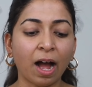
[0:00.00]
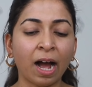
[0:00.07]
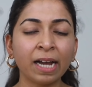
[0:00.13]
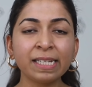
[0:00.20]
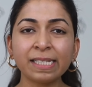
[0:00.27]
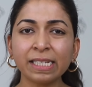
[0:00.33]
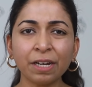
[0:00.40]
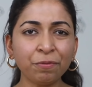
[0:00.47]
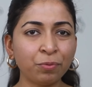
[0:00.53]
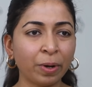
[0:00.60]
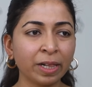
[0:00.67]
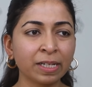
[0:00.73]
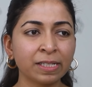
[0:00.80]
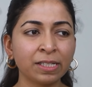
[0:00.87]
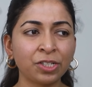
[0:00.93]
ICF
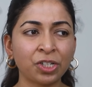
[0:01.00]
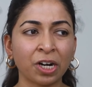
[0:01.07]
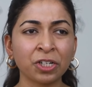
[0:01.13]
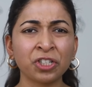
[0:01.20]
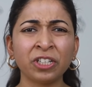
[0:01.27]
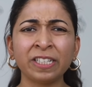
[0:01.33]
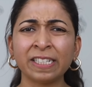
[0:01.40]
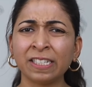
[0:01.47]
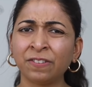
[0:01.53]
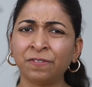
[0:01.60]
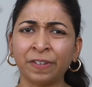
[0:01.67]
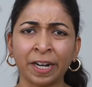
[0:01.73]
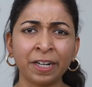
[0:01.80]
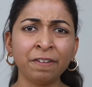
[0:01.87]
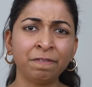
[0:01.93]
wall construction is
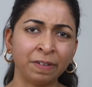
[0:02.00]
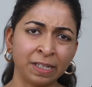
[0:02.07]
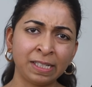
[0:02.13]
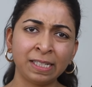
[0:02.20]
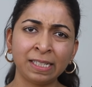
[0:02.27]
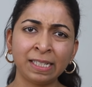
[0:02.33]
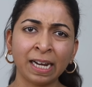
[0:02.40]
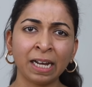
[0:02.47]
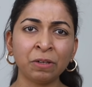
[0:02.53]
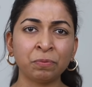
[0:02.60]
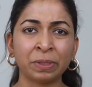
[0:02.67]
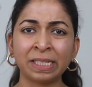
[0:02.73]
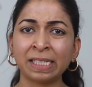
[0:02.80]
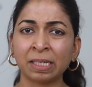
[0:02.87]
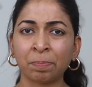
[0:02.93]
very versatile,
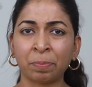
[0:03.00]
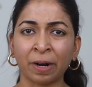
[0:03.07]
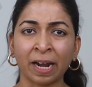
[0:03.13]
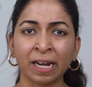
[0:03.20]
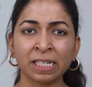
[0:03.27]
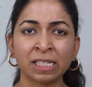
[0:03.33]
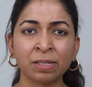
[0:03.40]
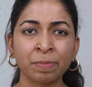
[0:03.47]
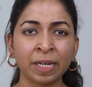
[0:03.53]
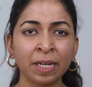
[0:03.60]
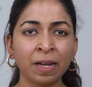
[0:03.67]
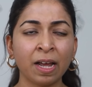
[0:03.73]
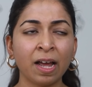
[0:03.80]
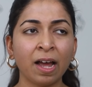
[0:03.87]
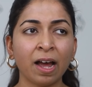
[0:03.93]
which surprised
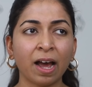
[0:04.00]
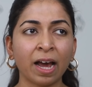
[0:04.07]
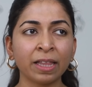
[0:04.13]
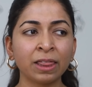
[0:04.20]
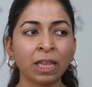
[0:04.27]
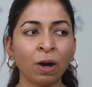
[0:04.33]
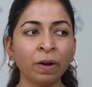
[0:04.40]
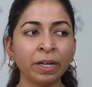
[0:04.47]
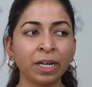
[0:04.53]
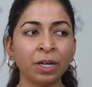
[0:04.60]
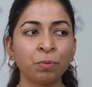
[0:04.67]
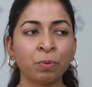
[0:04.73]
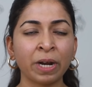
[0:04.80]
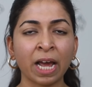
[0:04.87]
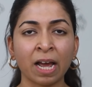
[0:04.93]
me. I thought
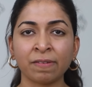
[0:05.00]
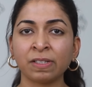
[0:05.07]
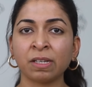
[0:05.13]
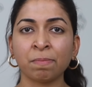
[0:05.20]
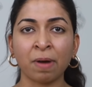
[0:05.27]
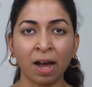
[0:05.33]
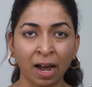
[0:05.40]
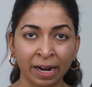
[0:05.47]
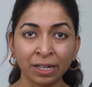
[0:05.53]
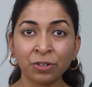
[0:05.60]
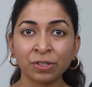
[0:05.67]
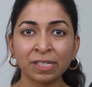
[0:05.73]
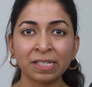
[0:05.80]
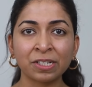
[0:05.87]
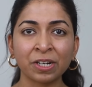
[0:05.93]
it would have some height
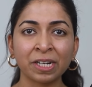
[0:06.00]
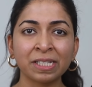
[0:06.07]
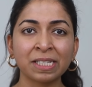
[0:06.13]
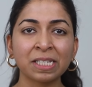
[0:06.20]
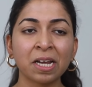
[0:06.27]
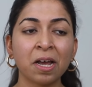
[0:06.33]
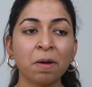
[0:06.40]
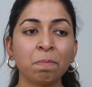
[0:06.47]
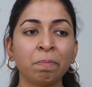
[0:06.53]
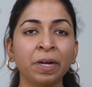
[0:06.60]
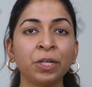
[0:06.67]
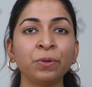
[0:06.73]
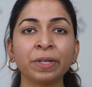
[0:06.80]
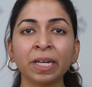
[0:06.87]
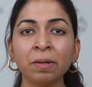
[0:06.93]
restraints,
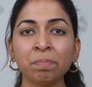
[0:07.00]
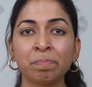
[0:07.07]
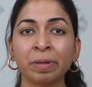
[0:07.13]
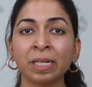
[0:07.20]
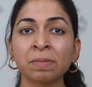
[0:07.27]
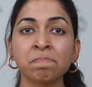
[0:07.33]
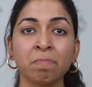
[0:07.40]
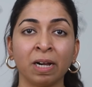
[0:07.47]
but you can build